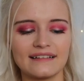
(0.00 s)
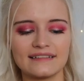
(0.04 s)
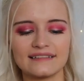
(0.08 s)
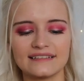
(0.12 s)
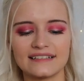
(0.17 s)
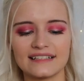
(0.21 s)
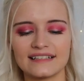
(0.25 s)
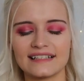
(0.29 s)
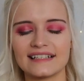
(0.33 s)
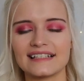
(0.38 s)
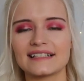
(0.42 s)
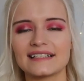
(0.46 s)

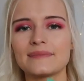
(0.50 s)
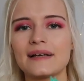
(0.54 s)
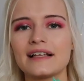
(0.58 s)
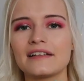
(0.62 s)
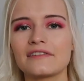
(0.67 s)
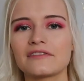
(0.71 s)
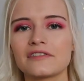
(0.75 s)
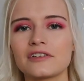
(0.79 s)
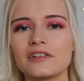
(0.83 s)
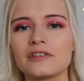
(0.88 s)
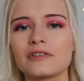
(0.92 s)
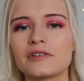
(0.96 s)
and they smell
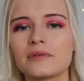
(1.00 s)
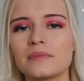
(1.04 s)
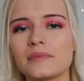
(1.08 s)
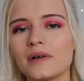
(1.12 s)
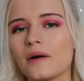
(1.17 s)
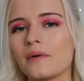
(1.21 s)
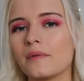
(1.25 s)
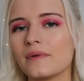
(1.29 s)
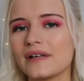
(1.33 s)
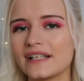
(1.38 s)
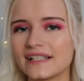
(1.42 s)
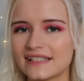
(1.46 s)
of
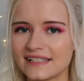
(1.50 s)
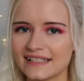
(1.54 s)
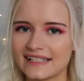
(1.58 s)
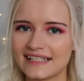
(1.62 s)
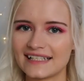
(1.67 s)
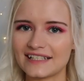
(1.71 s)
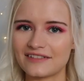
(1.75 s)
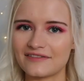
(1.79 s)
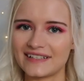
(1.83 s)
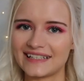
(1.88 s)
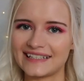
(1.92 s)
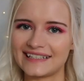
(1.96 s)
cucumber, which
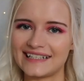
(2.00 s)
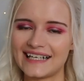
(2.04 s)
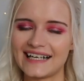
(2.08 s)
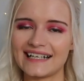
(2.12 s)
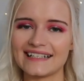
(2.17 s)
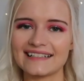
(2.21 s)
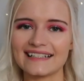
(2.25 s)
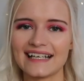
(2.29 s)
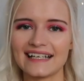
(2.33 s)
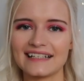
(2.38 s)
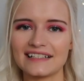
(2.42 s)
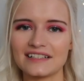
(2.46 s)
is really
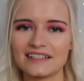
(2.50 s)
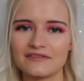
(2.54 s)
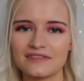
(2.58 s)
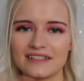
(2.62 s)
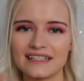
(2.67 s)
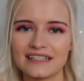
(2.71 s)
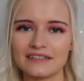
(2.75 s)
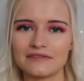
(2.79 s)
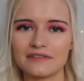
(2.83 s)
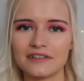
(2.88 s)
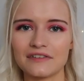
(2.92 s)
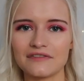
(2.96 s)
nice and it's
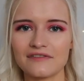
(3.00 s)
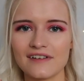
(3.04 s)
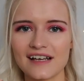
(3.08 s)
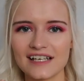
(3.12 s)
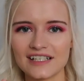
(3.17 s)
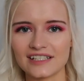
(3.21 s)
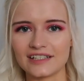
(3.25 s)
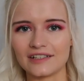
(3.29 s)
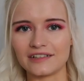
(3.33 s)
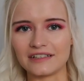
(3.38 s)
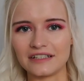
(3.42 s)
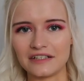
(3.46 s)
really
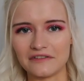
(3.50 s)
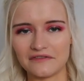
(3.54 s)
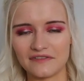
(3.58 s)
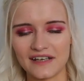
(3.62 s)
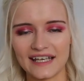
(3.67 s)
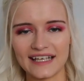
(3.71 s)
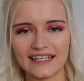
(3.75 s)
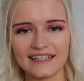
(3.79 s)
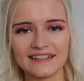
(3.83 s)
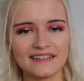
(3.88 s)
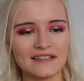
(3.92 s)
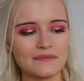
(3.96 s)
refreshing on your
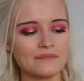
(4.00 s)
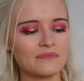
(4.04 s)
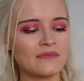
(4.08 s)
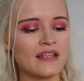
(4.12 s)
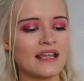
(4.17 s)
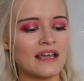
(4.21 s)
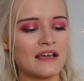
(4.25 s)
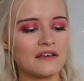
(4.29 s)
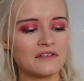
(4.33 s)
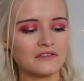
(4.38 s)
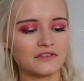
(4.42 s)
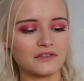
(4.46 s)
face.
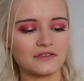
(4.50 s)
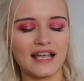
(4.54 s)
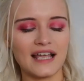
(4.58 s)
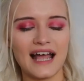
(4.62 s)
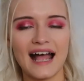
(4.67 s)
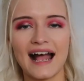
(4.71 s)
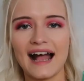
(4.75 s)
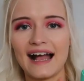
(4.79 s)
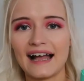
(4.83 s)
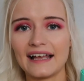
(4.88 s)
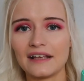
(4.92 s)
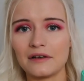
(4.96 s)
So
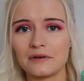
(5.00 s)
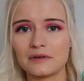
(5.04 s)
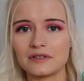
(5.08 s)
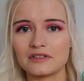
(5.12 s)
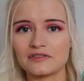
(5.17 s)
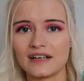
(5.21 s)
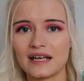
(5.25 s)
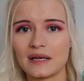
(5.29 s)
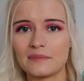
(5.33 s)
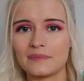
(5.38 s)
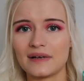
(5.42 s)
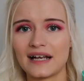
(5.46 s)
yeah, I always
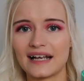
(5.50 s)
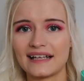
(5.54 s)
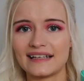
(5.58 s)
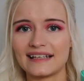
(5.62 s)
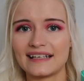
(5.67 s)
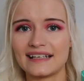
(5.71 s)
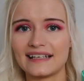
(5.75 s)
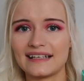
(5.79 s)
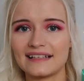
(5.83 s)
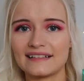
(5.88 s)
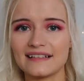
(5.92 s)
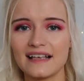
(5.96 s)
try and buy
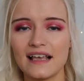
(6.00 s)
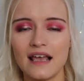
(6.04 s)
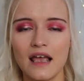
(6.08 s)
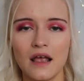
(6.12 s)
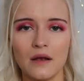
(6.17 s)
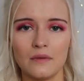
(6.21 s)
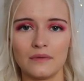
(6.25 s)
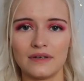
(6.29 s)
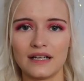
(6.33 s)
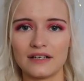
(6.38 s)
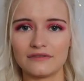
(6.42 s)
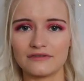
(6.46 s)
these
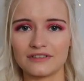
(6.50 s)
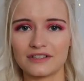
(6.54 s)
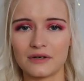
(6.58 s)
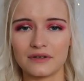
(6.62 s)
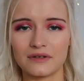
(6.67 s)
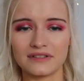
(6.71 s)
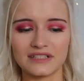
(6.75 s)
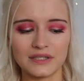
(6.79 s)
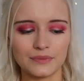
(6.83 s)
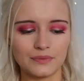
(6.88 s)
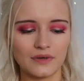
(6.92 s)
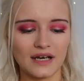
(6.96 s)
whenever I
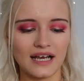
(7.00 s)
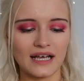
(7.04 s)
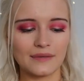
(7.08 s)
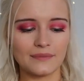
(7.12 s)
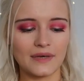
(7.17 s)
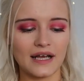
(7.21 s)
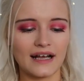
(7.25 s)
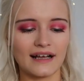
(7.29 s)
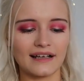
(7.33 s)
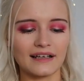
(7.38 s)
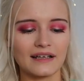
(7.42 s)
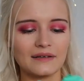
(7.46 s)
go into
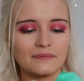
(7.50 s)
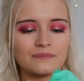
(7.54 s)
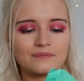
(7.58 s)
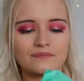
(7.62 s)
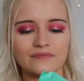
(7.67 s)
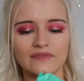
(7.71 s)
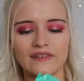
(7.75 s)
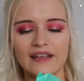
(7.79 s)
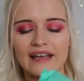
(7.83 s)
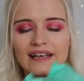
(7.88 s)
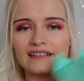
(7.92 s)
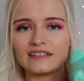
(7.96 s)
Primark
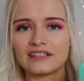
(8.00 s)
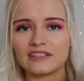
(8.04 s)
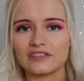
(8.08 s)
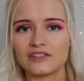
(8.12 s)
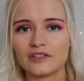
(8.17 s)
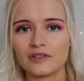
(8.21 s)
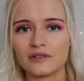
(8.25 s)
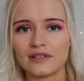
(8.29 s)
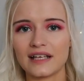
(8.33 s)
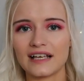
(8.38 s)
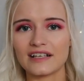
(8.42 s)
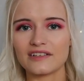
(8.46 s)
and they
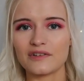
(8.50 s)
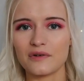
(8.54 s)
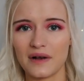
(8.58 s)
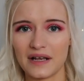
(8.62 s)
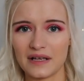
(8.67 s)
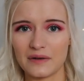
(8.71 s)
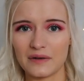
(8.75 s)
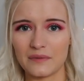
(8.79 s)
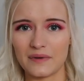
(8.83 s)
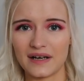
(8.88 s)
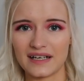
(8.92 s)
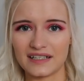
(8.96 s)
do last
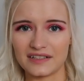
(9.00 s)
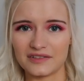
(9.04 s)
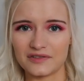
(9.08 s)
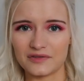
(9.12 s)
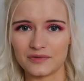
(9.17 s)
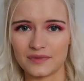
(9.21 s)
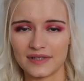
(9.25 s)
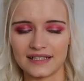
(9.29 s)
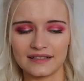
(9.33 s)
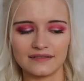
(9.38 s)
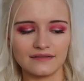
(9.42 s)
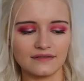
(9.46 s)
quite a while
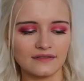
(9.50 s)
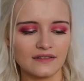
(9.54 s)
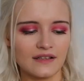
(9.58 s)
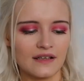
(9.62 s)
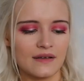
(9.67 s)
as well.